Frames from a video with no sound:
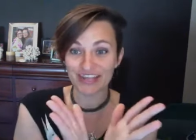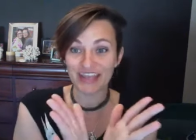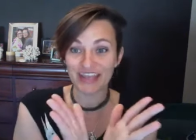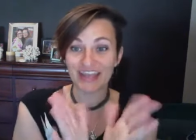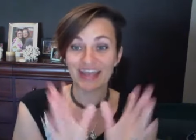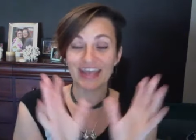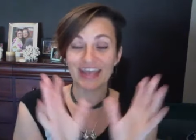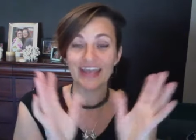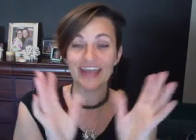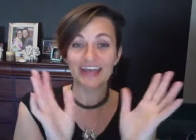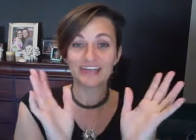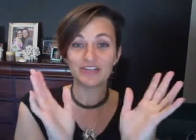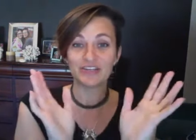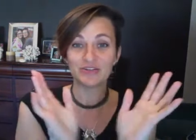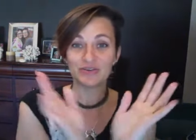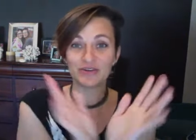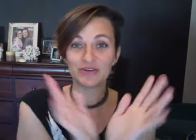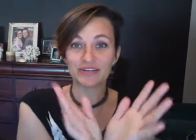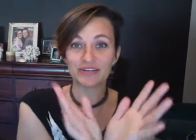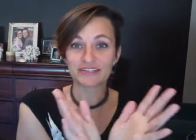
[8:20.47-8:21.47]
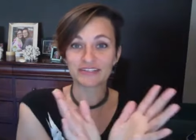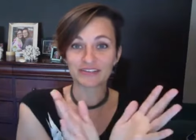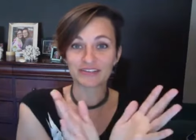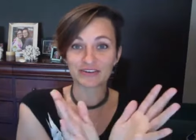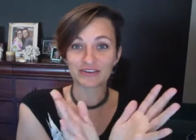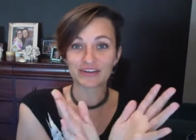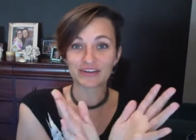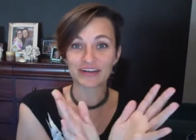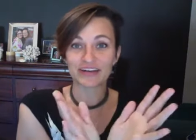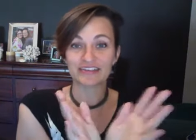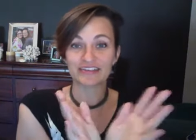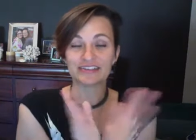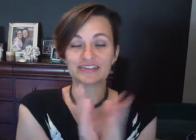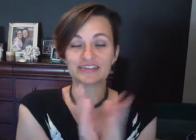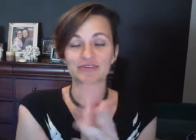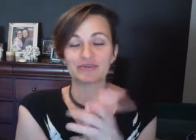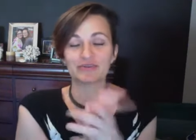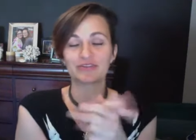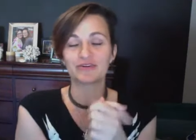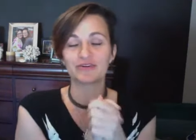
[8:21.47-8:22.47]
and you get to learn how to deal
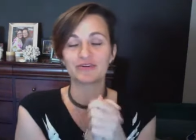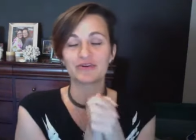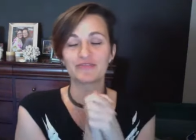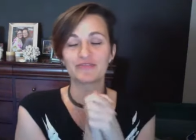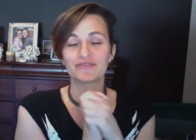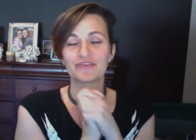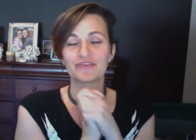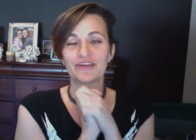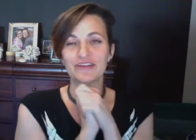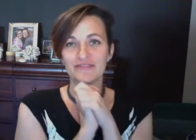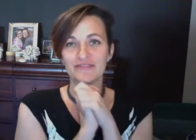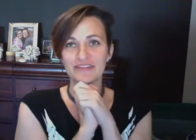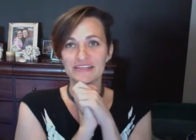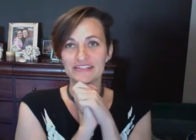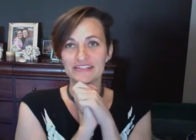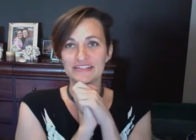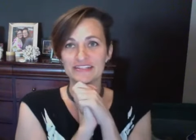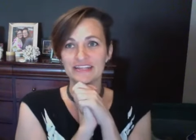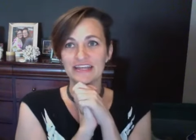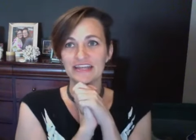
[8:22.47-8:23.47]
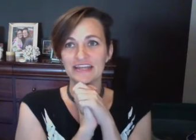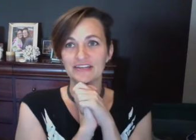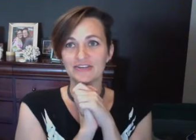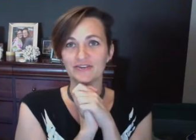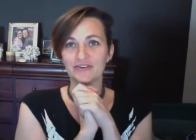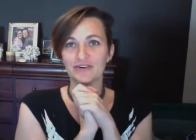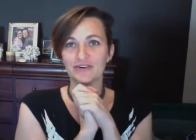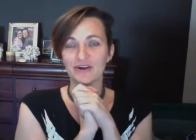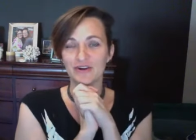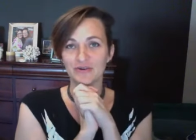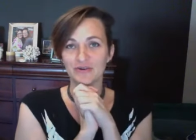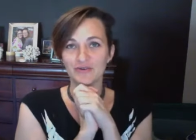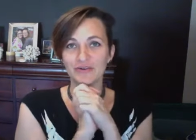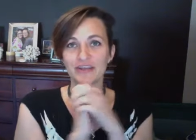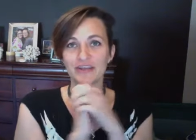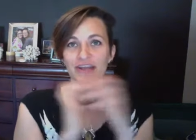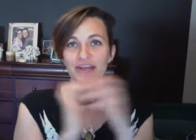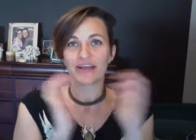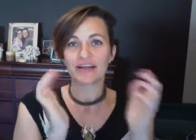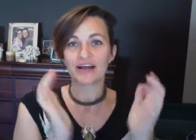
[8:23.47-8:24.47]
with your own forgiveness and your own
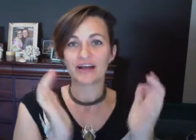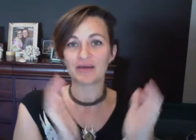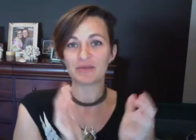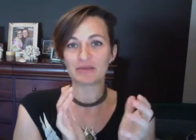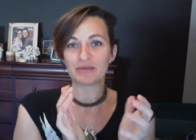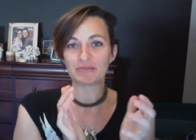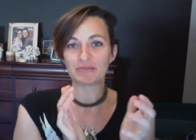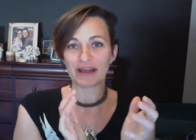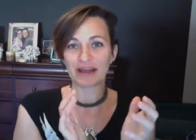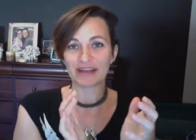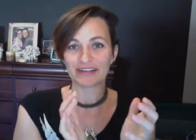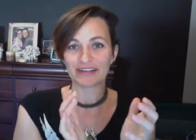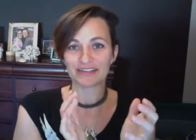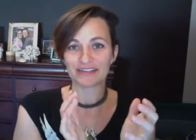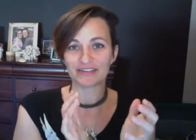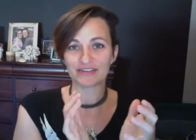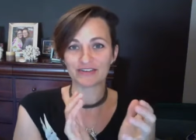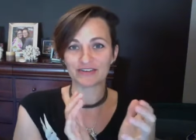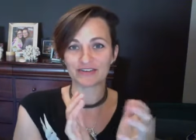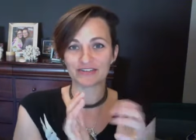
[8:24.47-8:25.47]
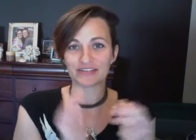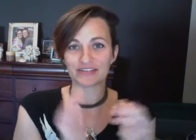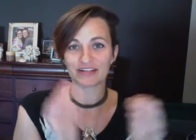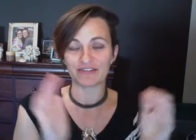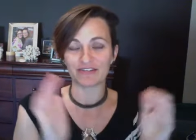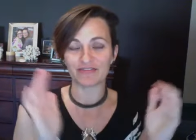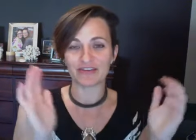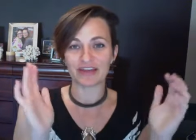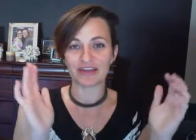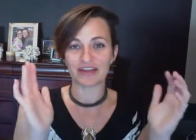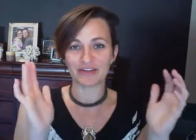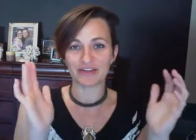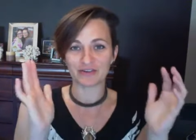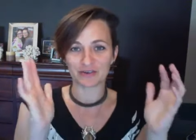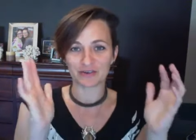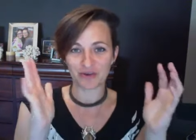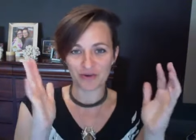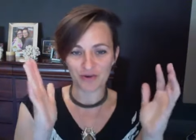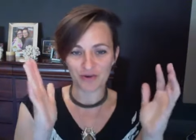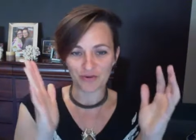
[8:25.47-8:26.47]
coming back into yourself and your
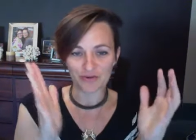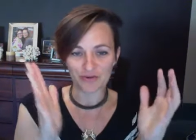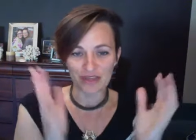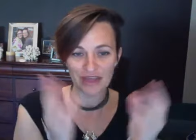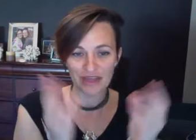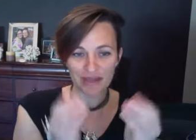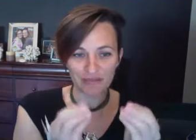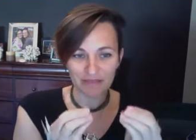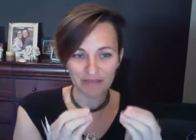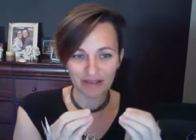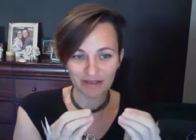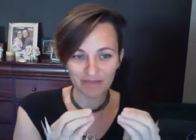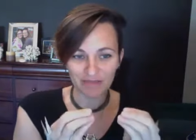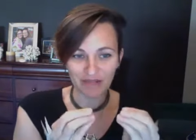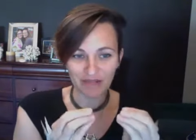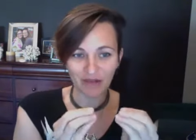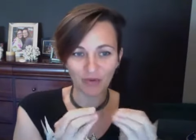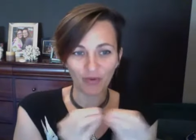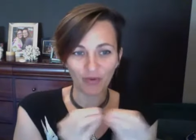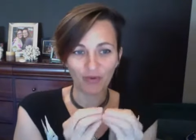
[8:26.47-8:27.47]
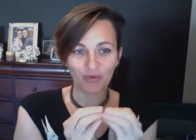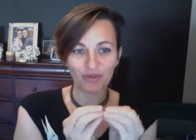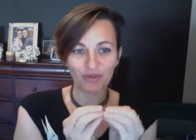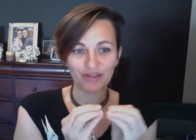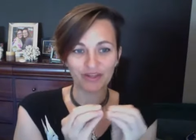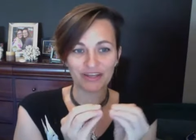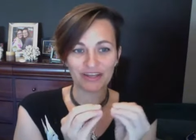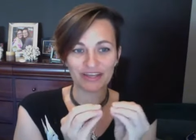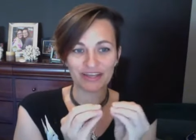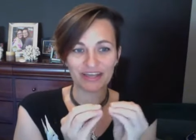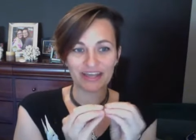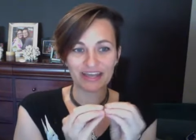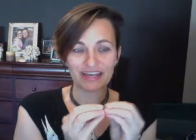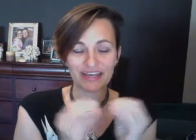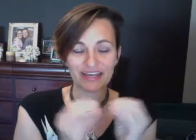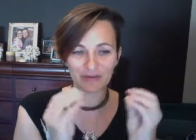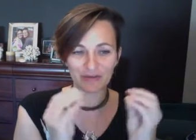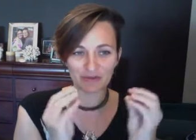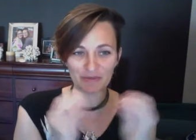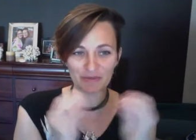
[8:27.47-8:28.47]
own becoming whole again,
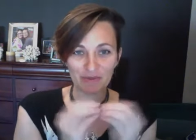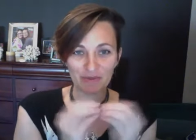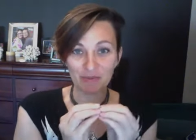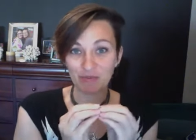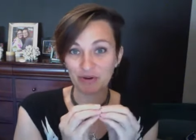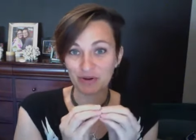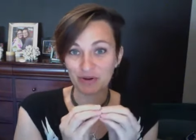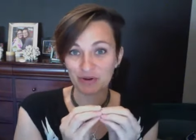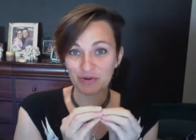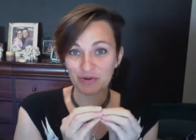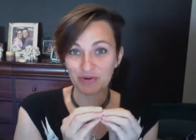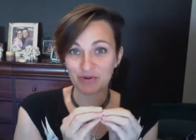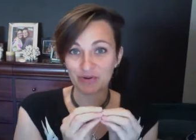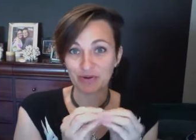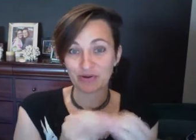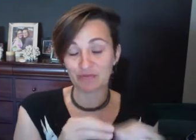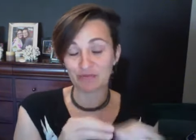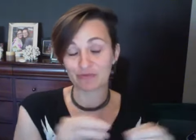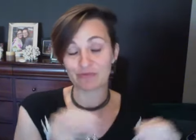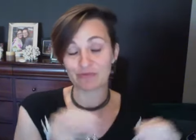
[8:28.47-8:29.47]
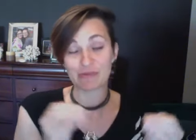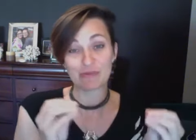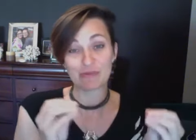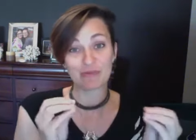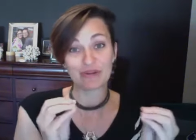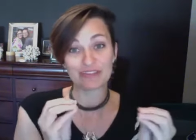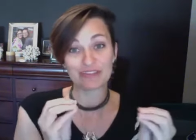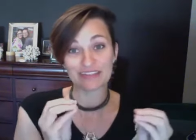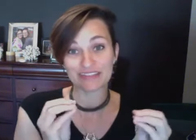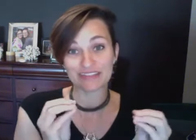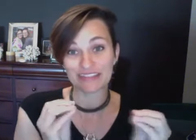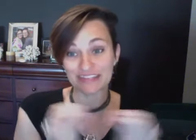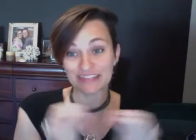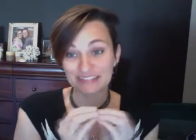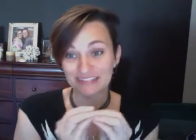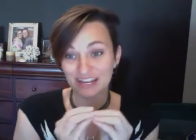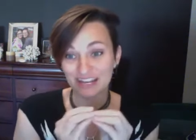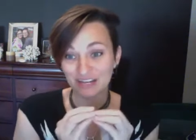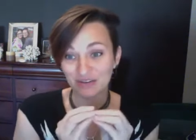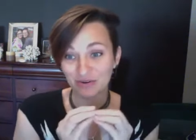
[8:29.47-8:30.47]
and remembering who you are, and remembering that that's
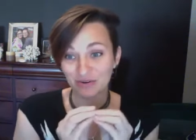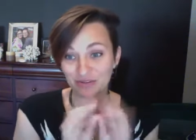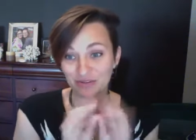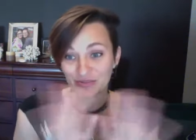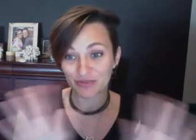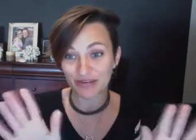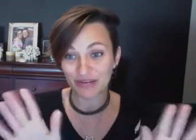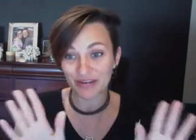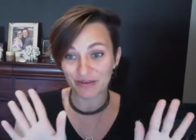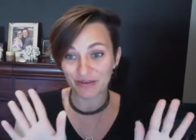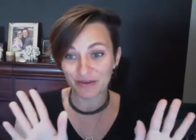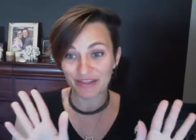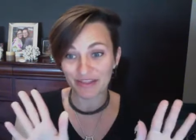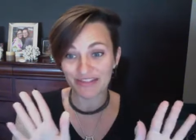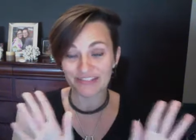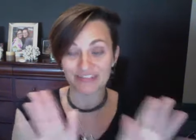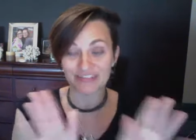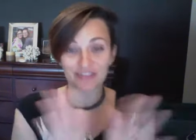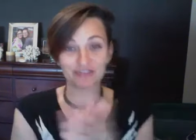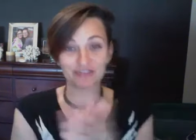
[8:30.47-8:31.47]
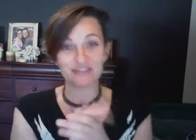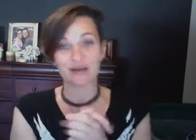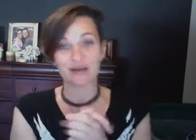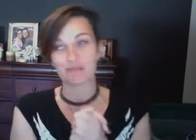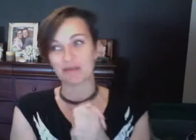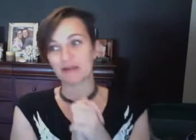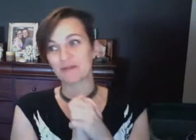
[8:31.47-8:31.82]
not yours. But anyway, that's another topic.